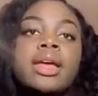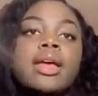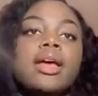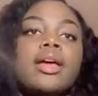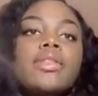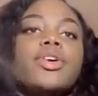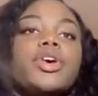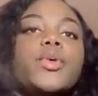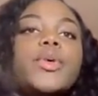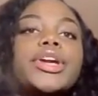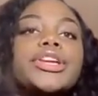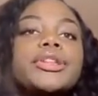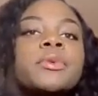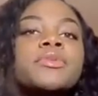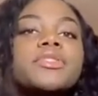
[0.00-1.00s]
The
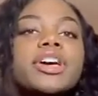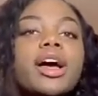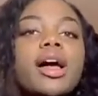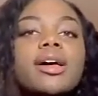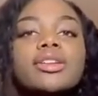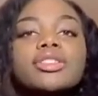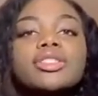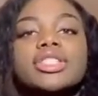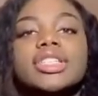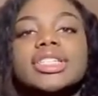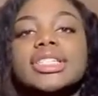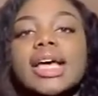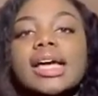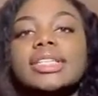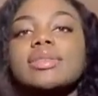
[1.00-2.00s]
curriculum of the college is
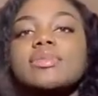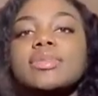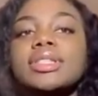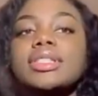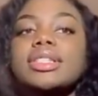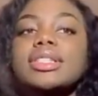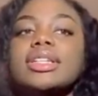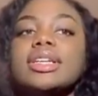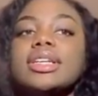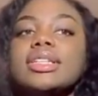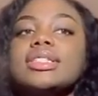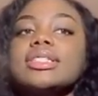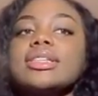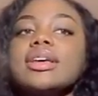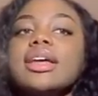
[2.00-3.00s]
designed to meet the
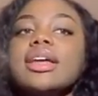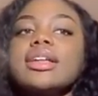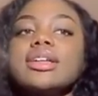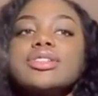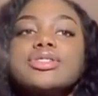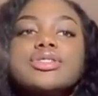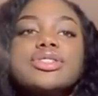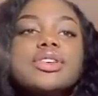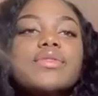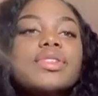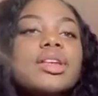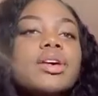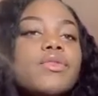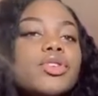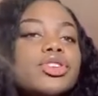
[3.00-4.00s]
needs and interests of a
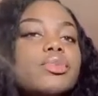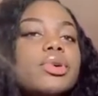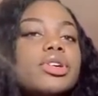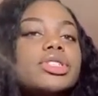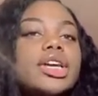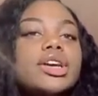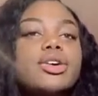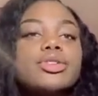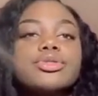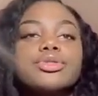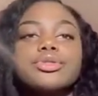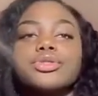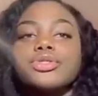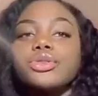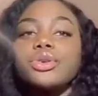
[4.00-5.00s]
diverse
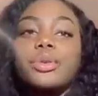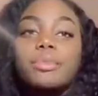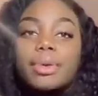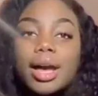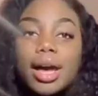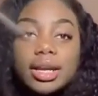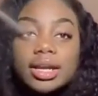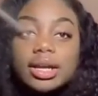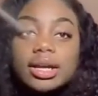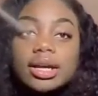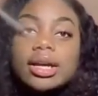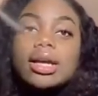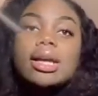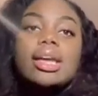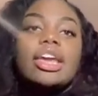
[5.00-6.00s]
multicultural student body.
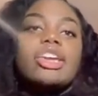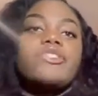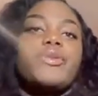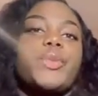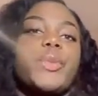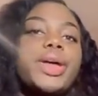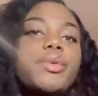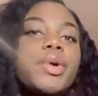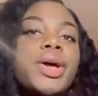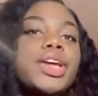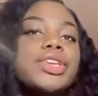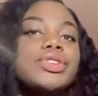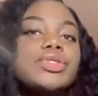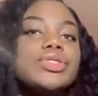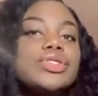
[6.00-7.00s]
Explain what
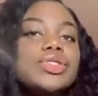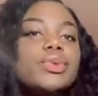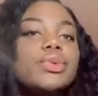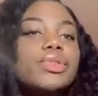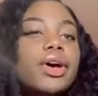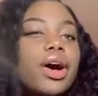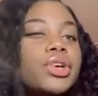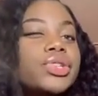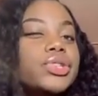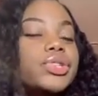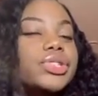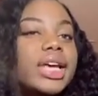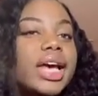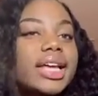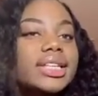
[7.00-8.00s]
interests you in the arts or
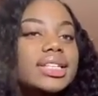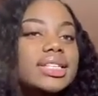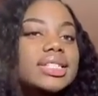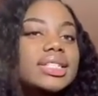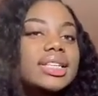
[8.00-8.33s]
sciences